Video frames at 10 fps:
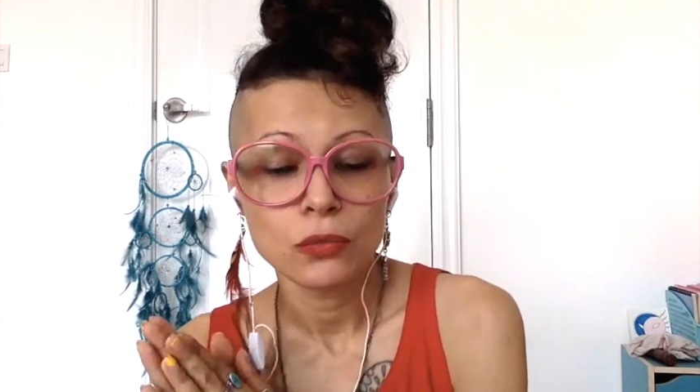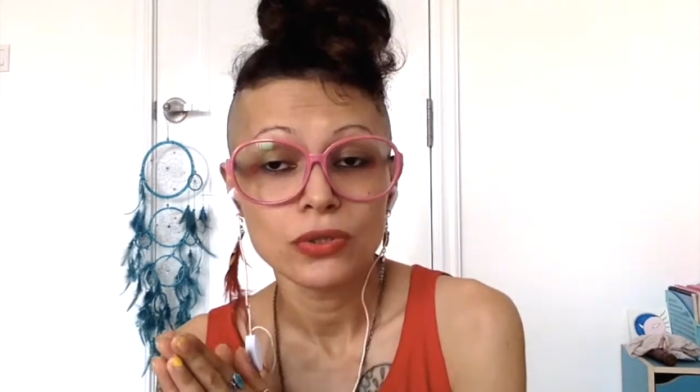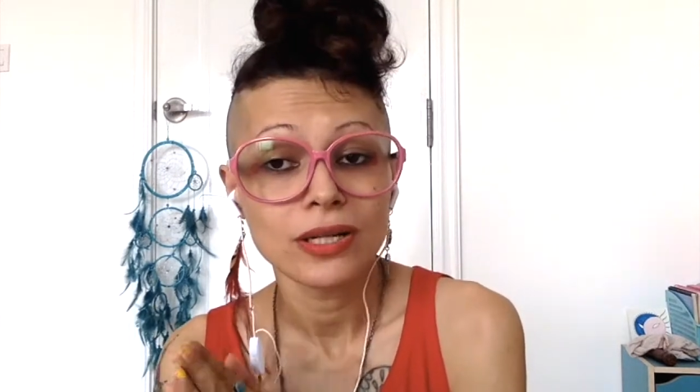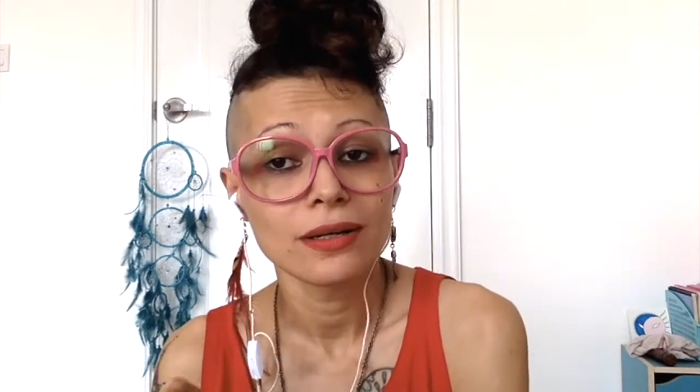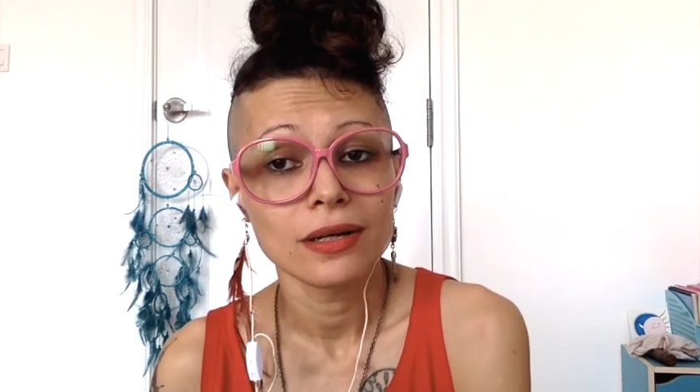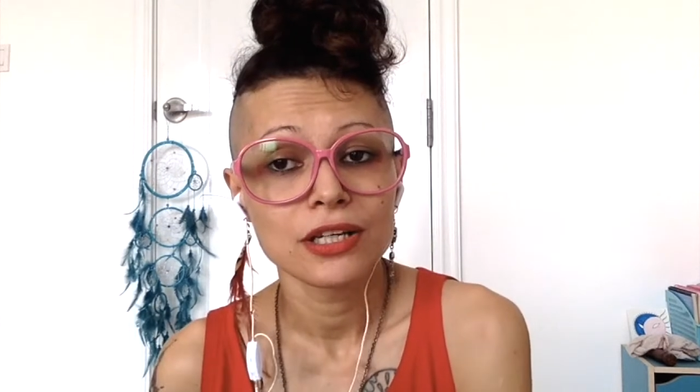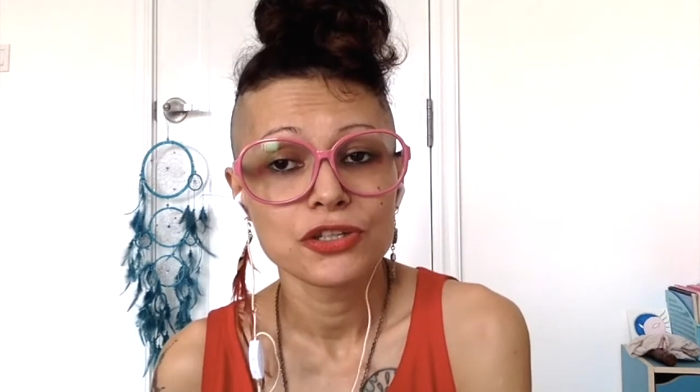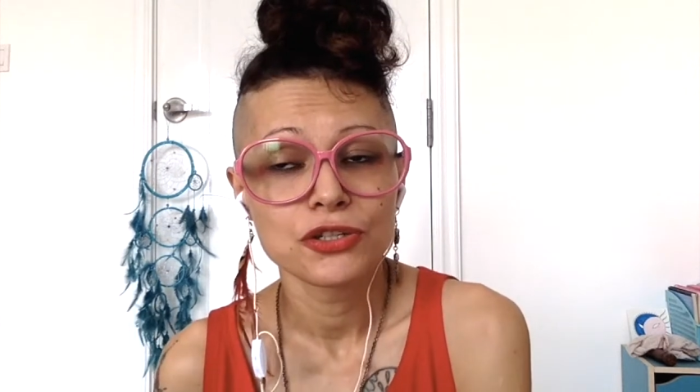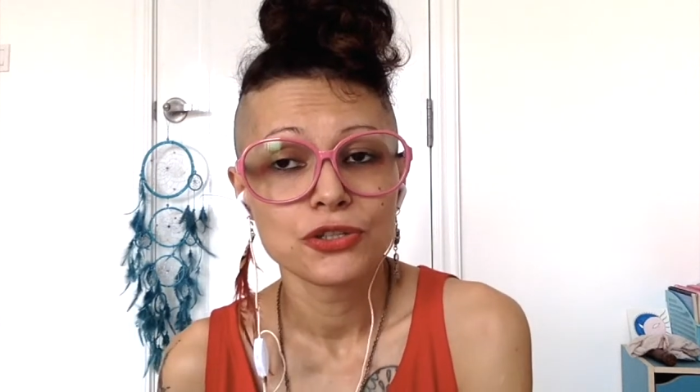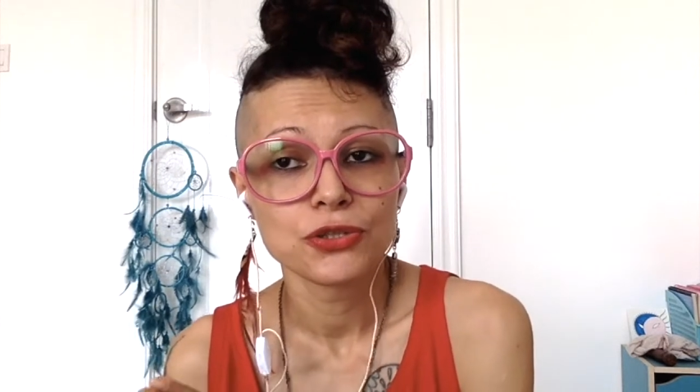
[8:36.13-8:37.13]
What I like
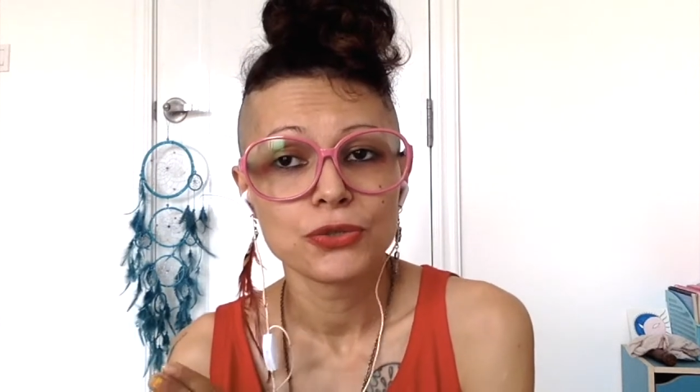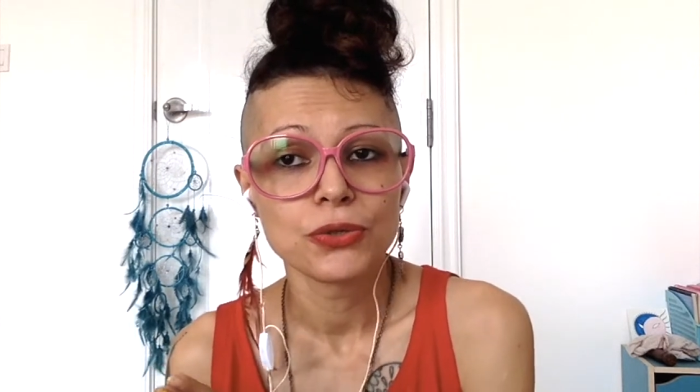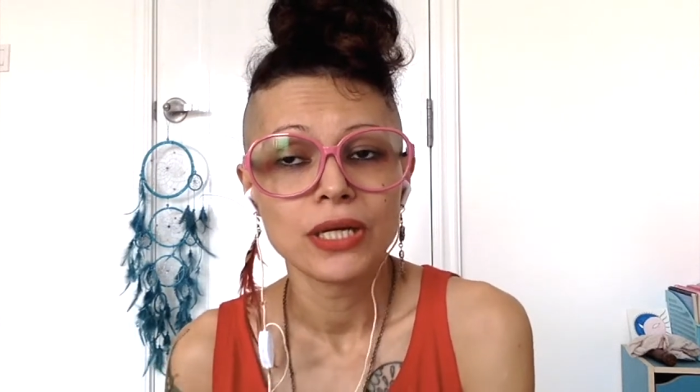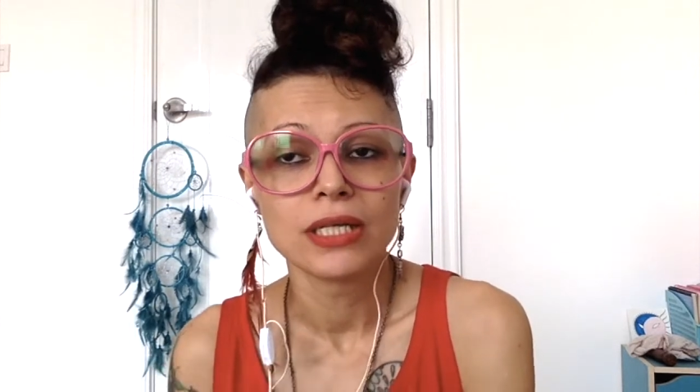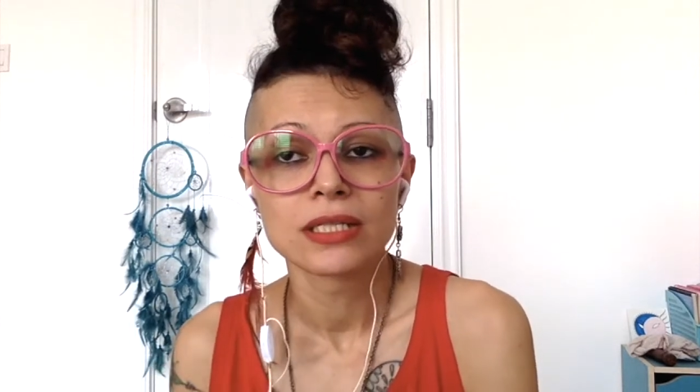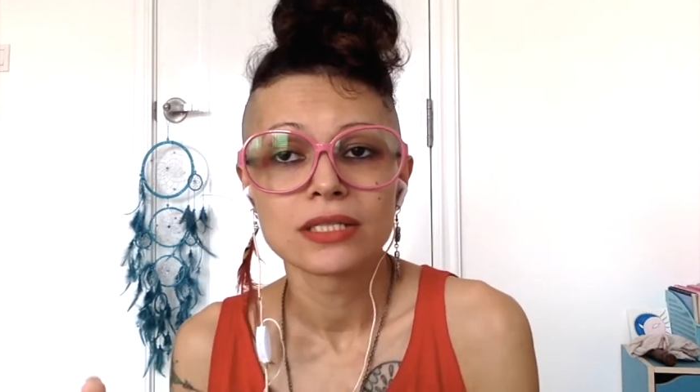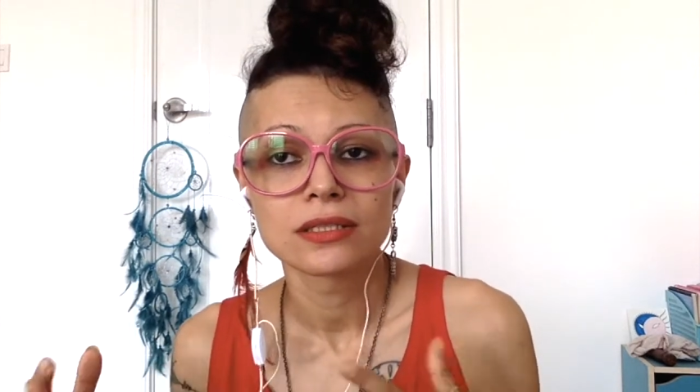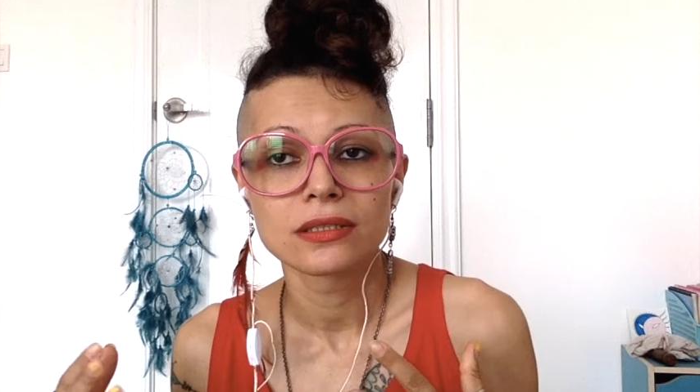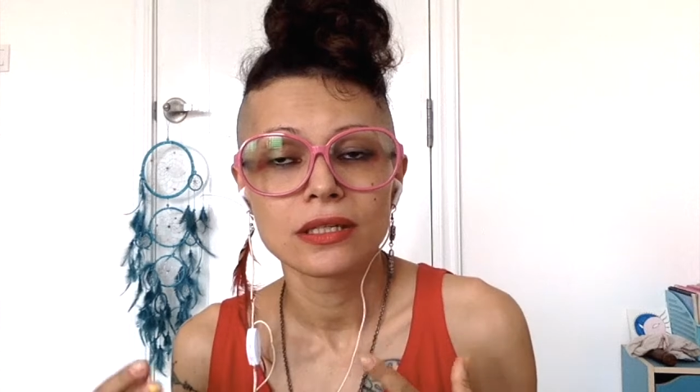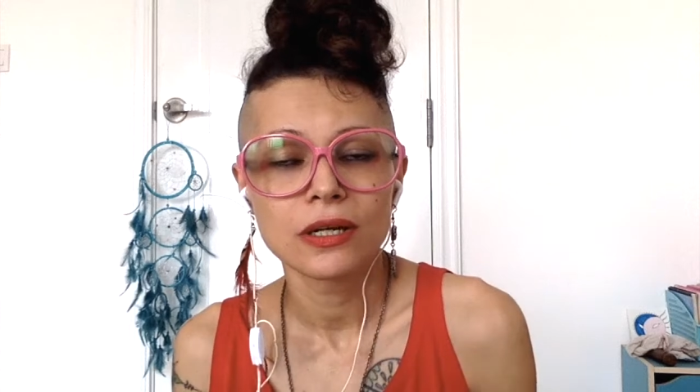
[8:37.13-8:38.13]
to do
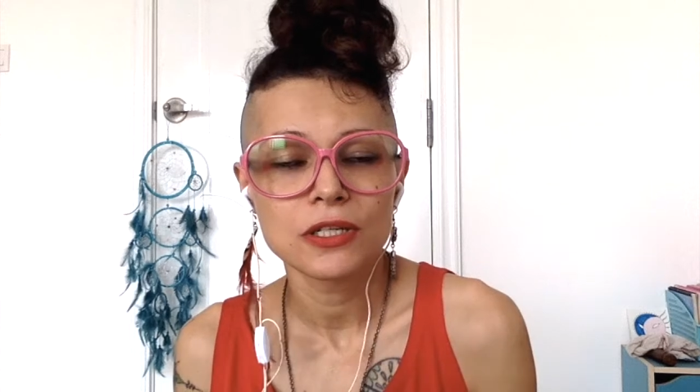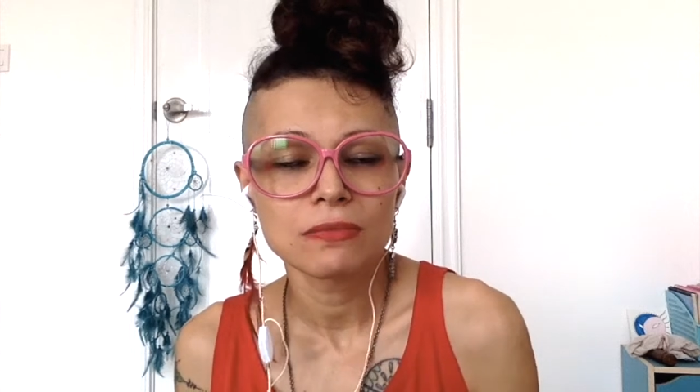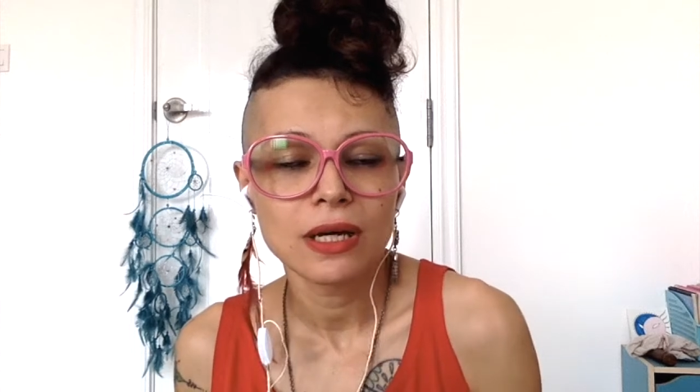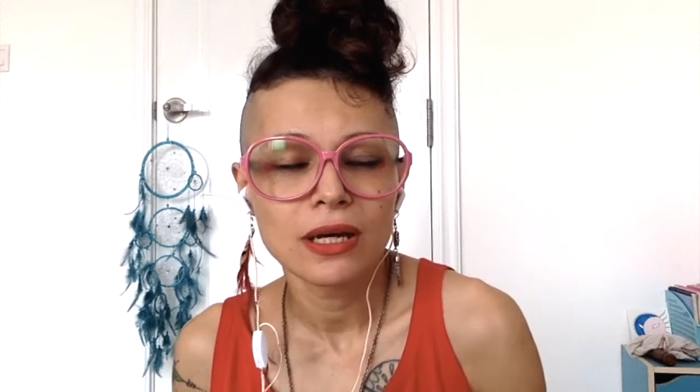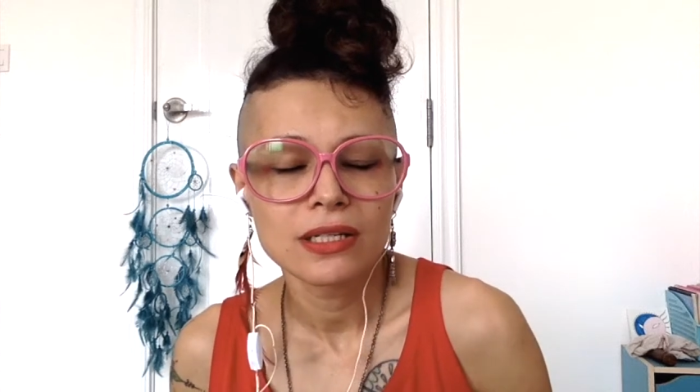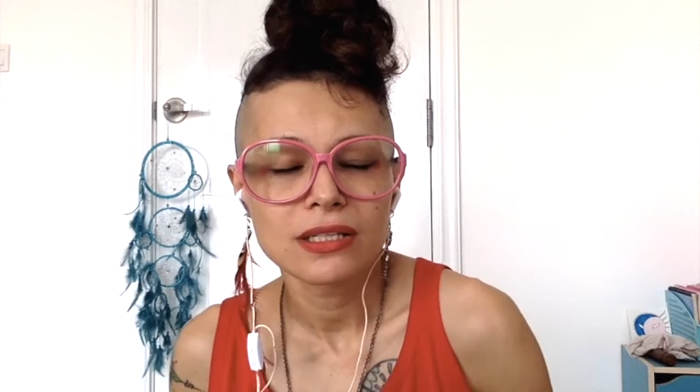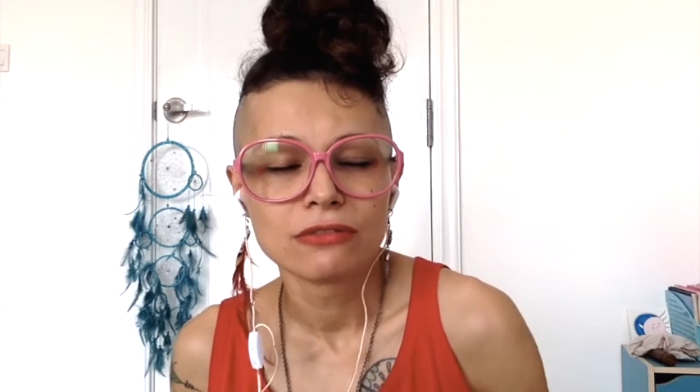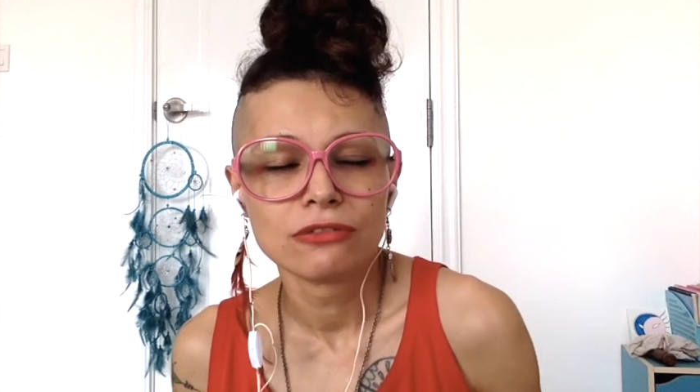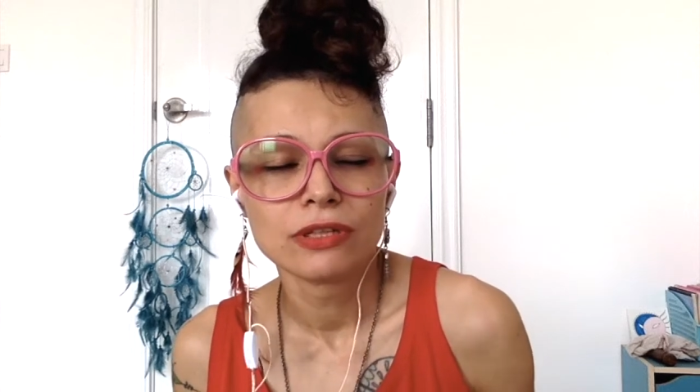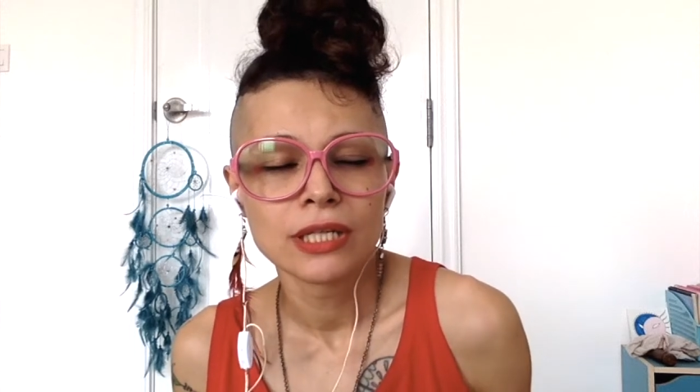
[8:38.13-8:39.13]
is close my eyes
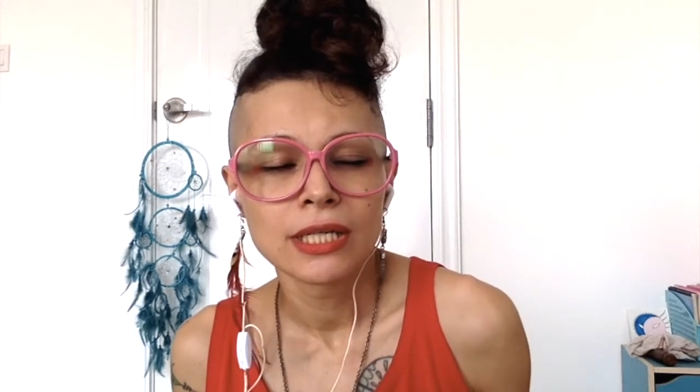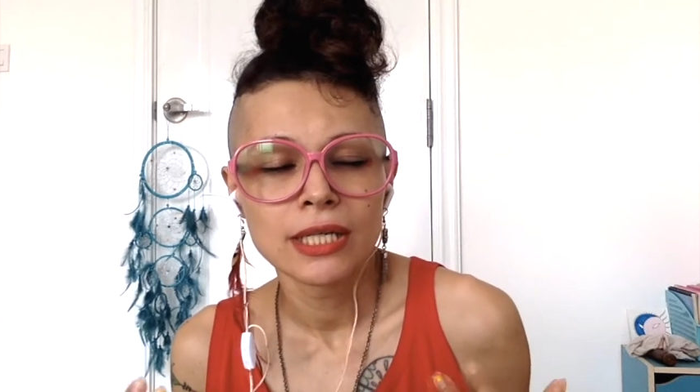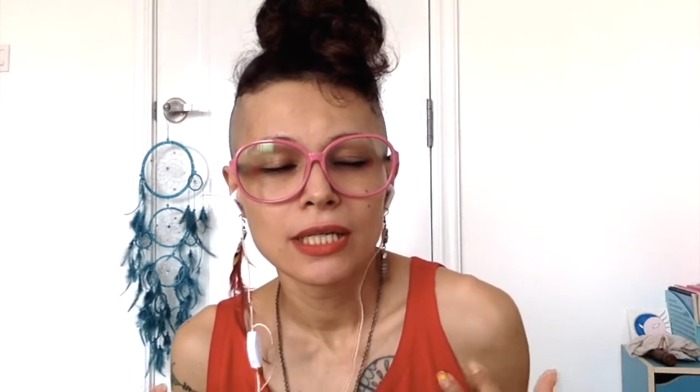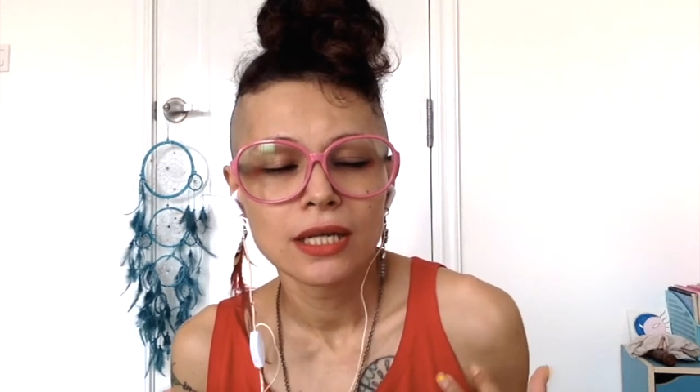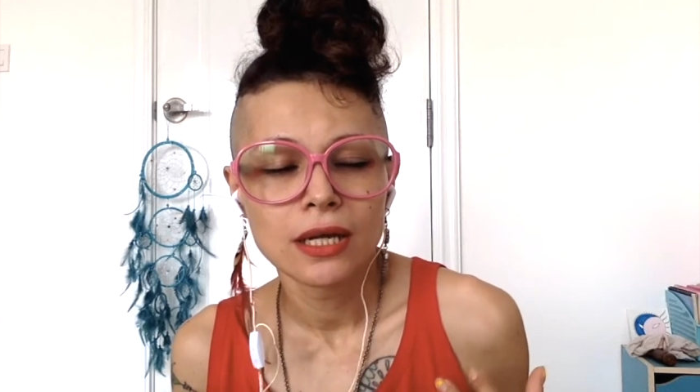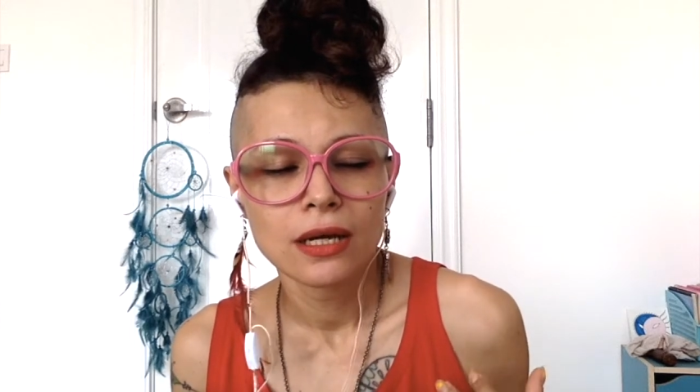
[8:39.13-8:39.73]
and really